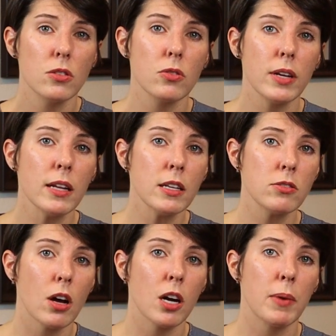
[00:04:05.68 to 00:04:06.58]
So now let's
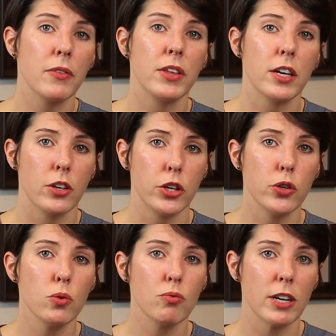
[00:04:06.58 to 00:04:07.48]
talk about the
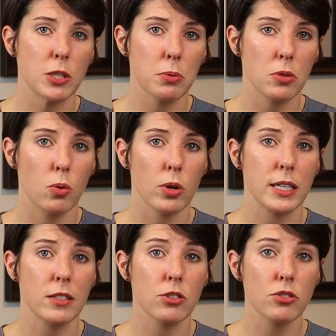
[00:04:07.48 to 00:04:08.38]
acute respiratory
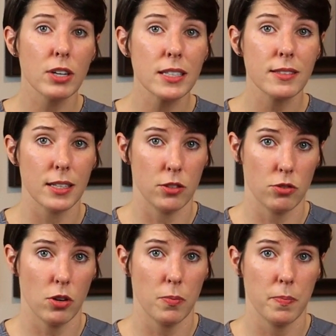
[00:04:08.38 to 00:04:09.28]
distress
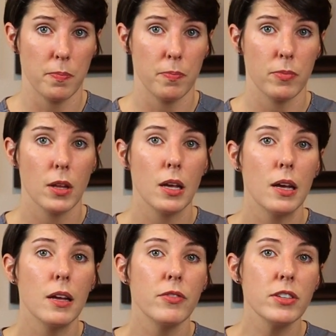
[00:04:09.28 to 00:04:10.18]
syndrome.
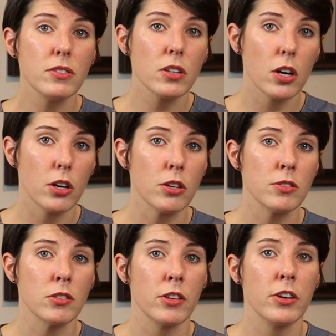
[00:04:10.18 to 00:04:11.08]
This occurs
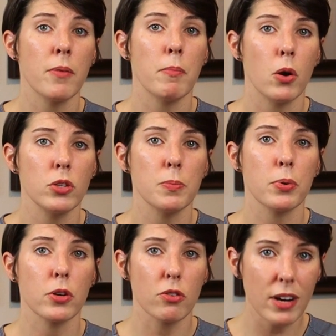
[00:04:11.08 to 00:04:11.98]
as the pneumonia
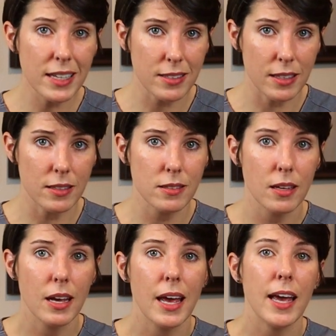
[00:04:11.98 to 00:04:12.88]
progresses
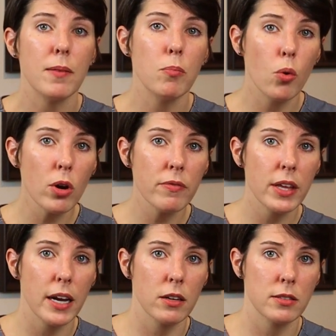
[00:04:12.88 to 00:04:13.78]
and more of
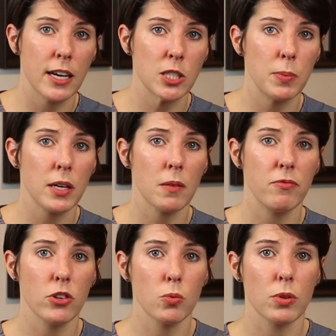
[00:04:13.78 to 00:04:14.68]
the air sacs become
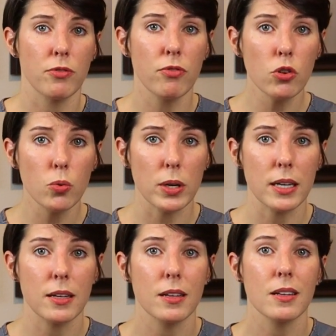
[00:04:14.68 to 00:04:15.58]
filled with
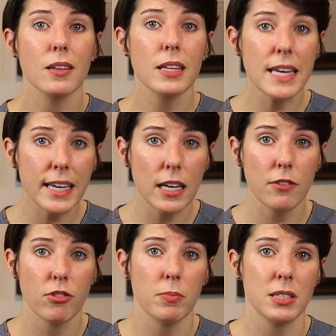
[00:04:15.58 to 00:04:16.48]
fluid, leaking
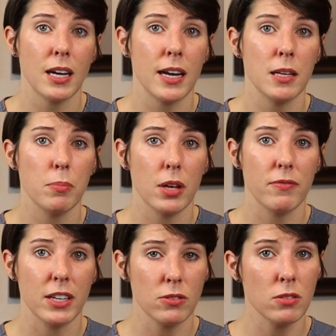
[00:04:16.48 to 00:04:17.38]
from the tiny blood
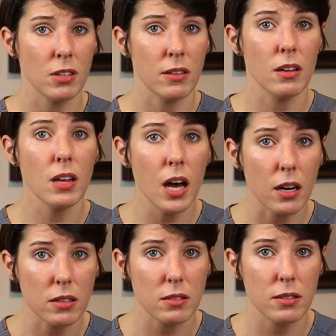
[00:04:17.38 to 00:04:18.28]
vessels in the
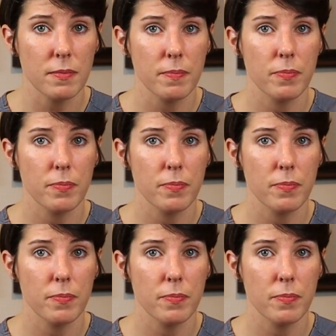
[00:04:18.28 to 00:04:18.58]
lungs.